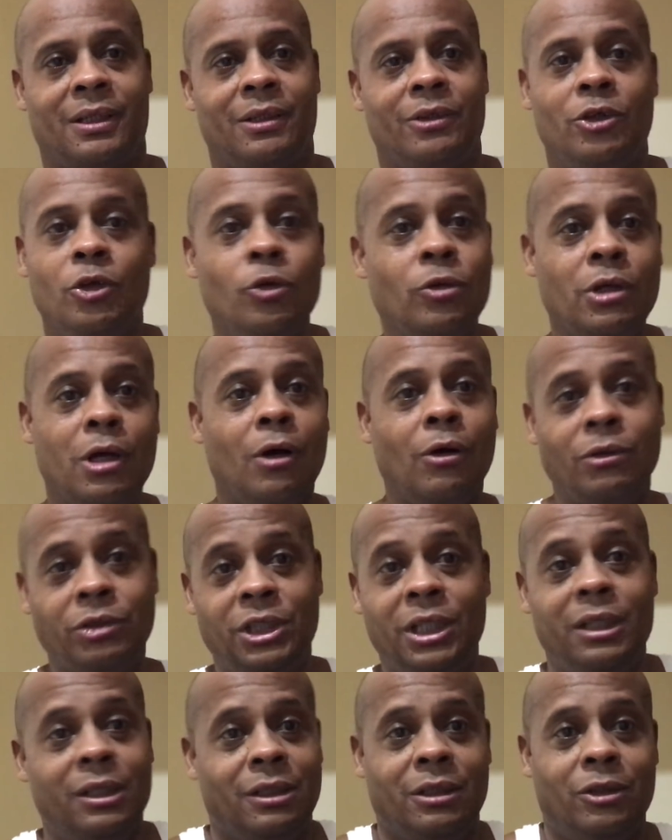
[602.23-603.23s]
You know
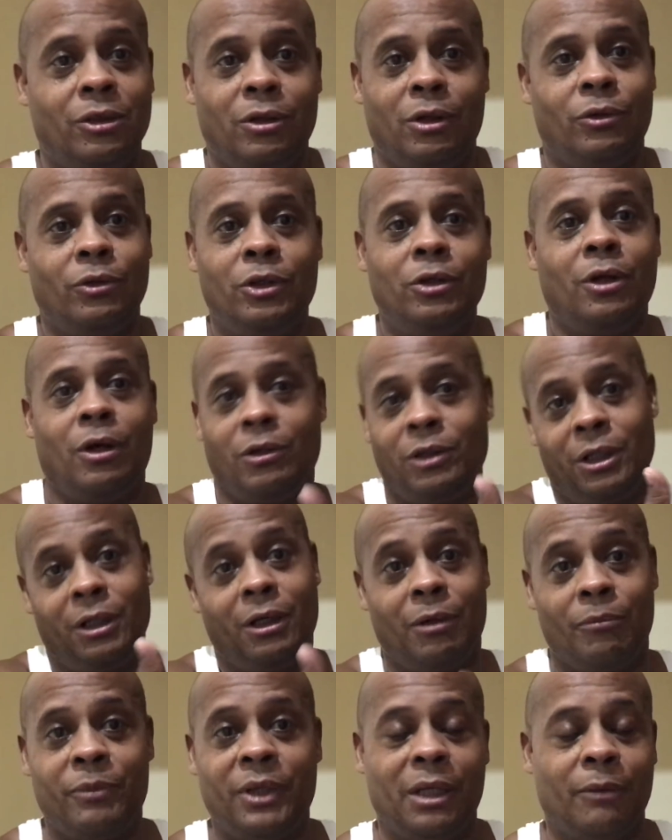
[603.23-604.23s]
she, you know you're
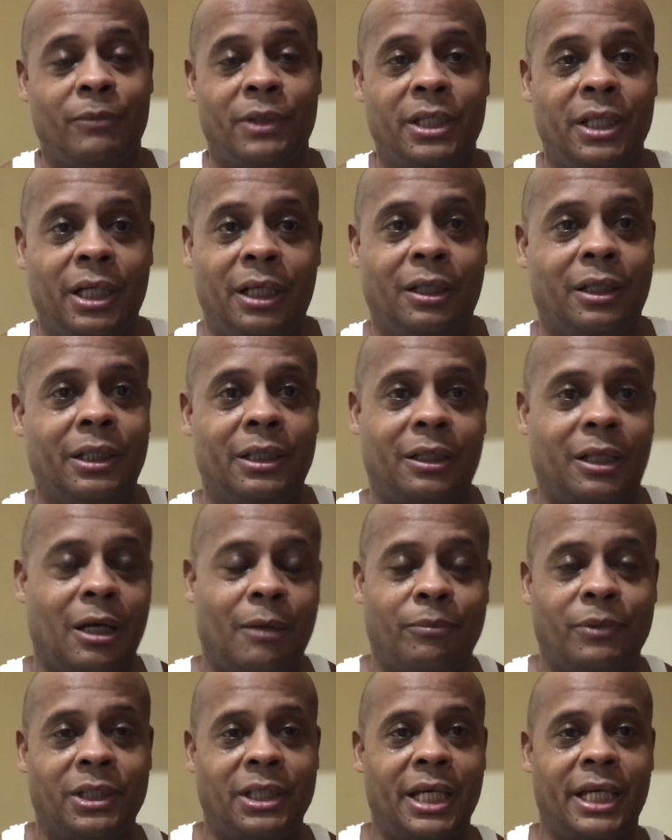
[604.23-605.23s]
gonna be in Manila in a
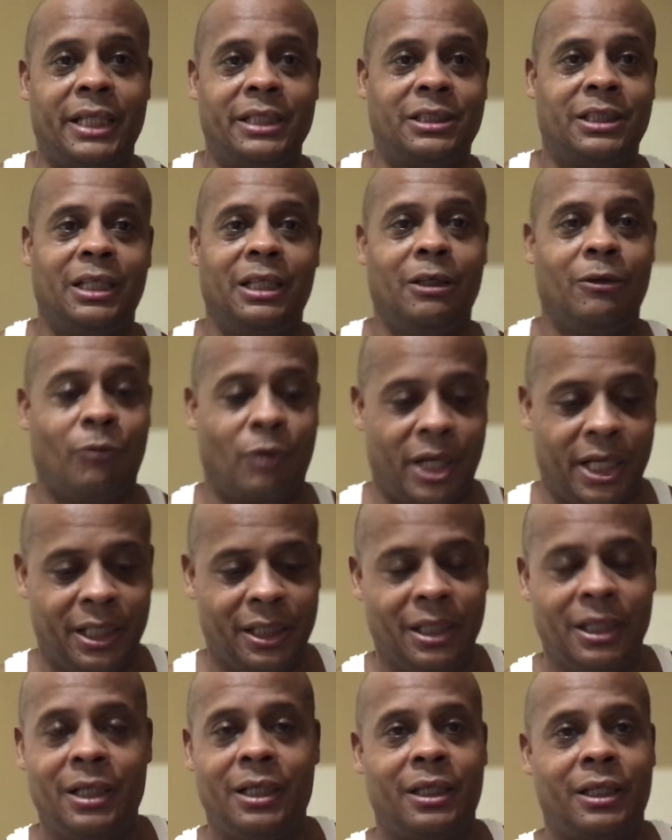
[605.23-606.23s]
couple of days anyway,
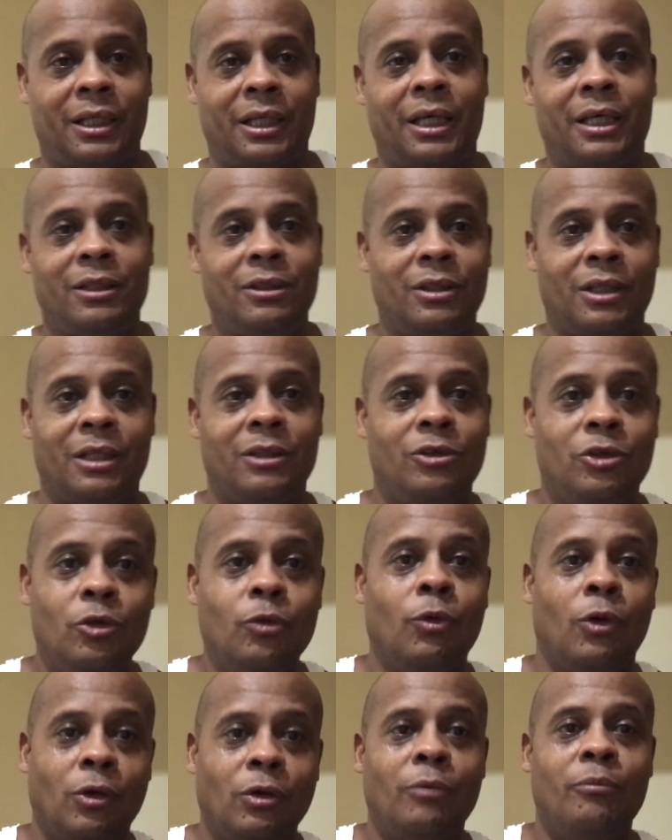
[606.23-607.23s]
and
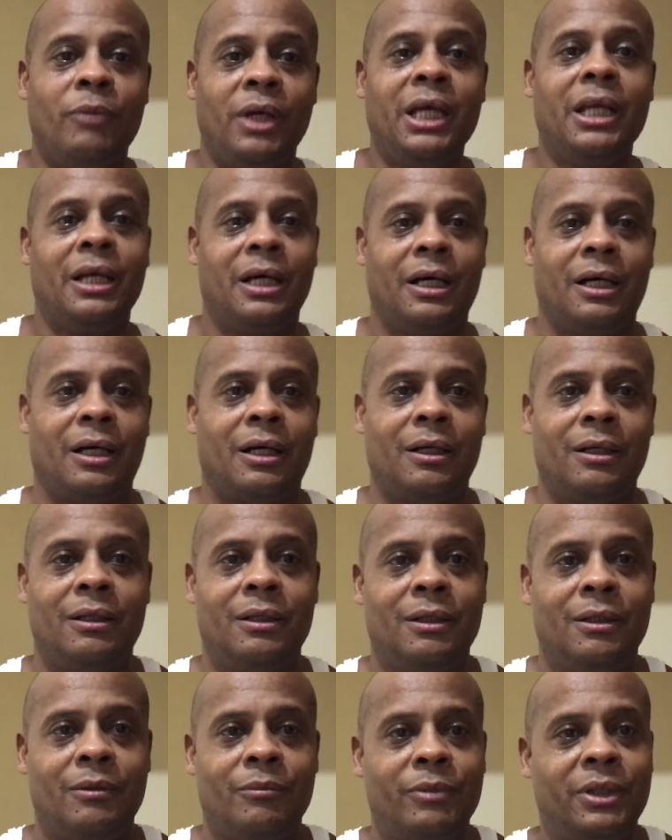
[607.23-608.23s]
you wanna meet her
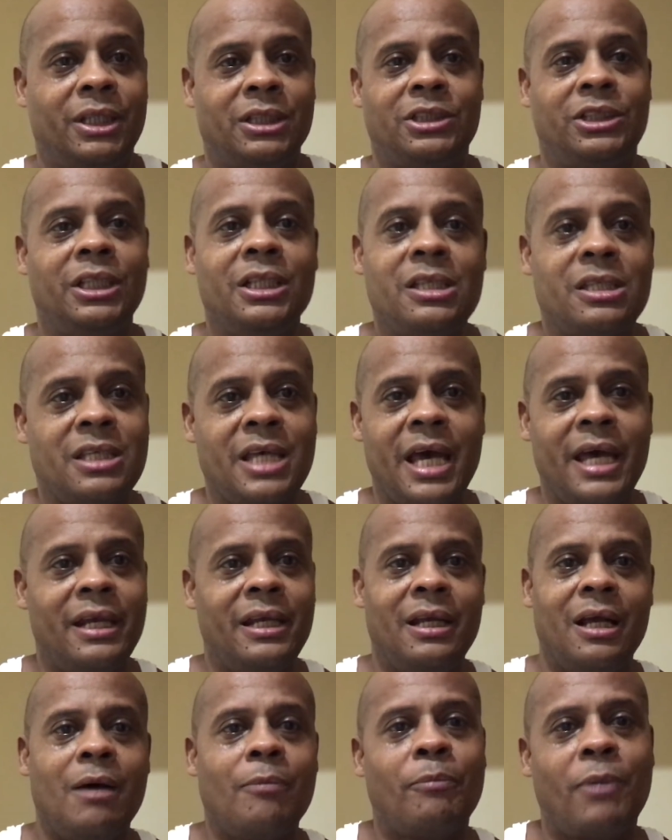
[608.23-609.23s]
because she set
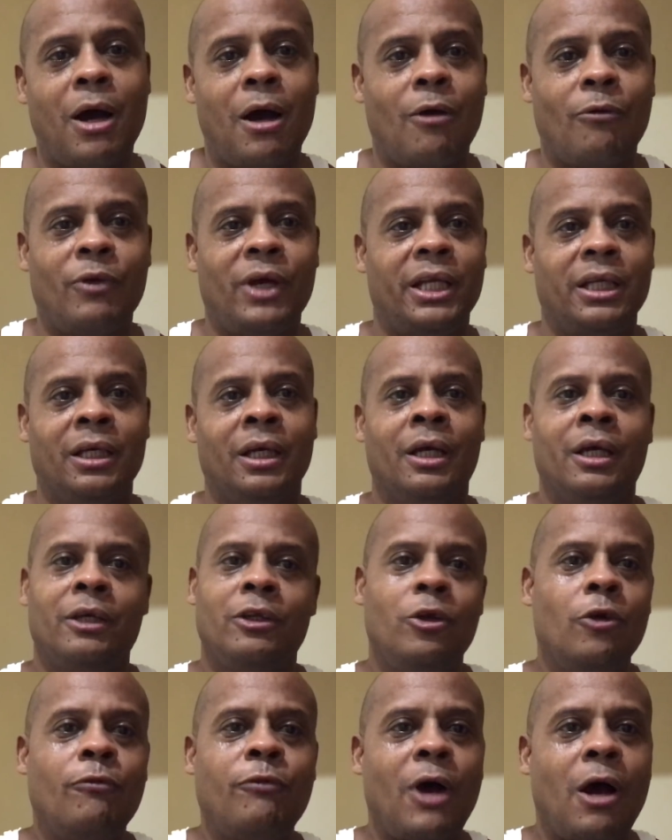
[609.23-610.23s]
it up already.
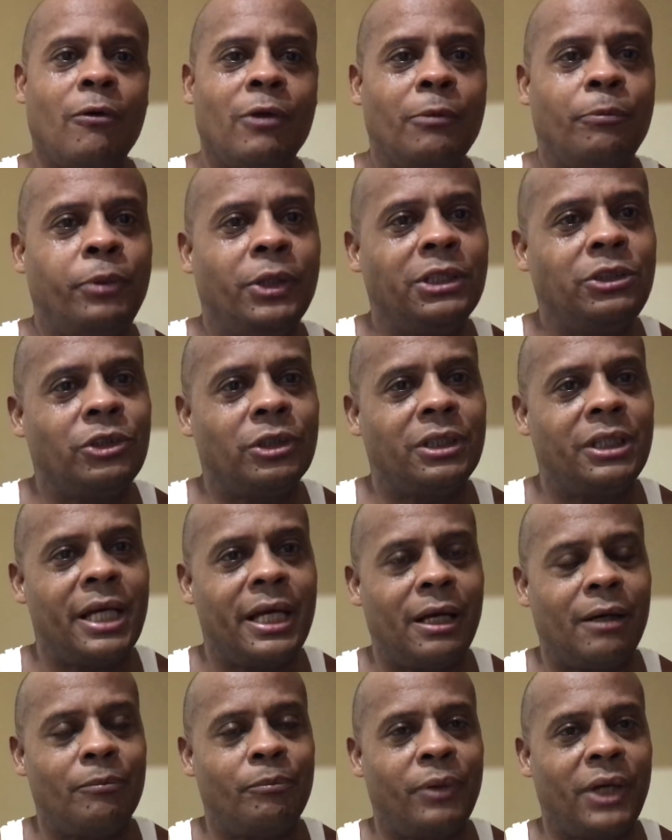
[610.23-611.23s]
You've already put your
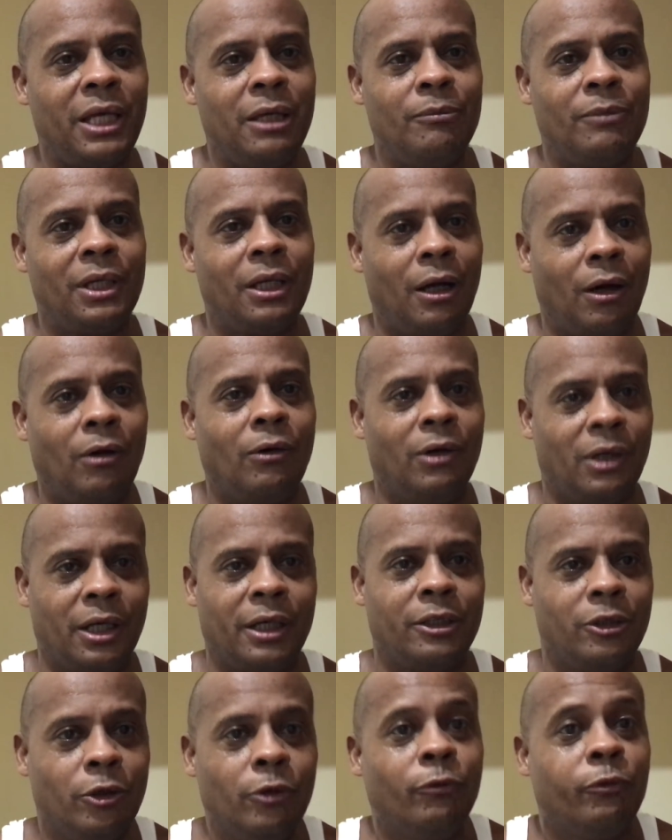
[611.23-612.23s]
down payment on
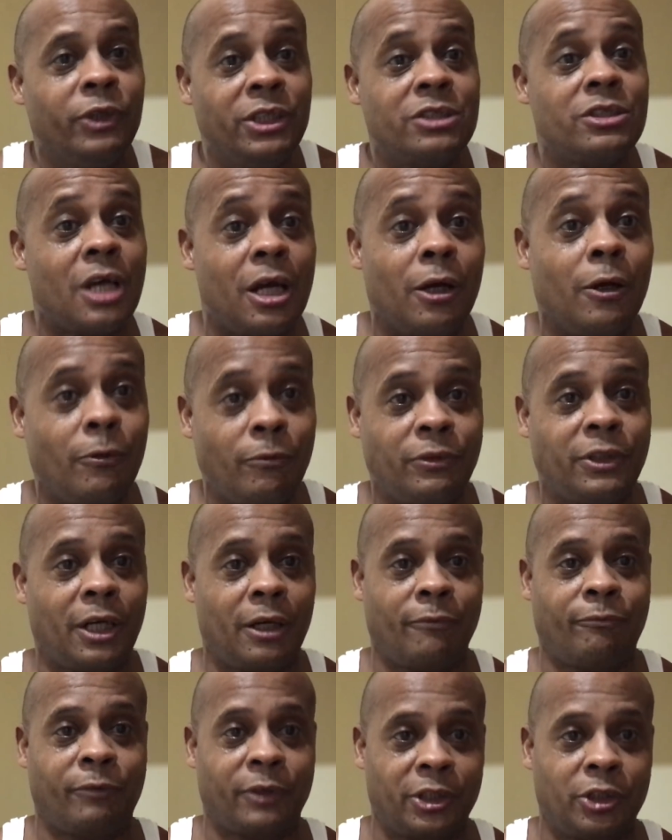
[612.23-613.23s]
her. You've reserved
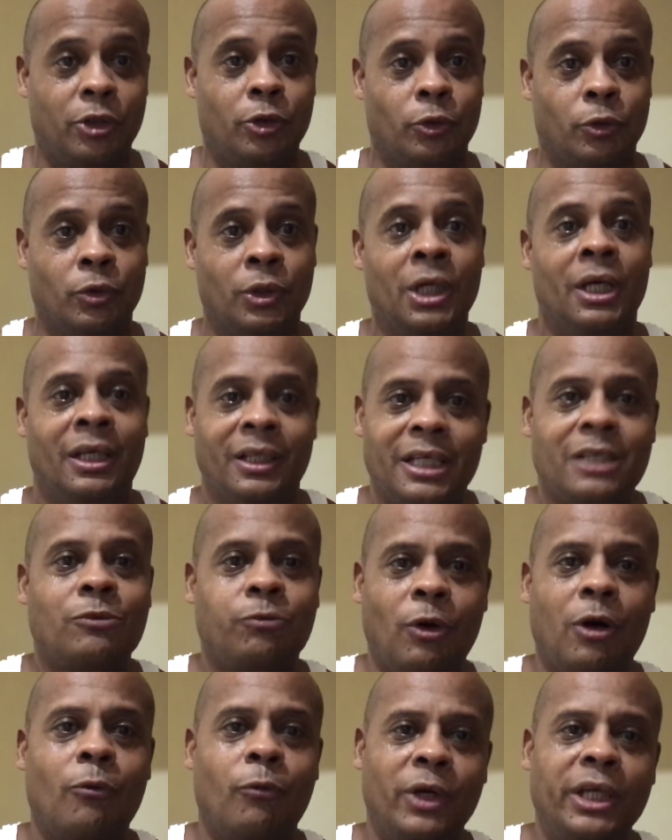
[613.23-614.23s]
her for you. That's
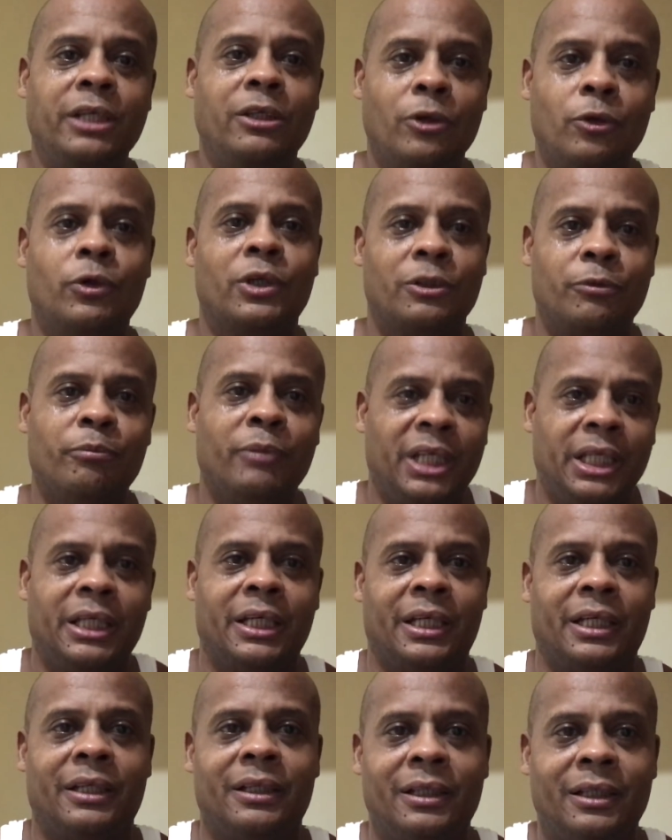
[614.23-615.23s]
what we do as
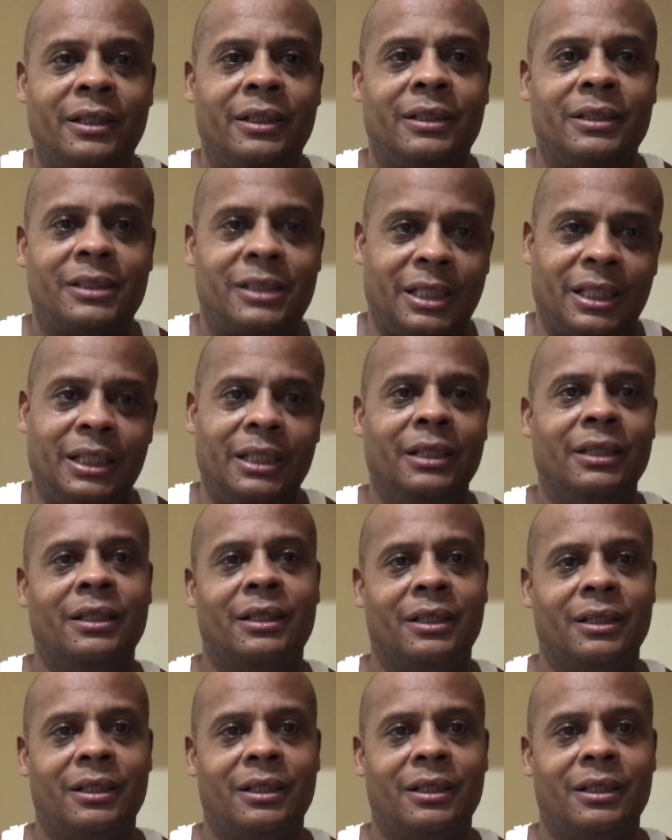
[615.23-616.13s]
men. See?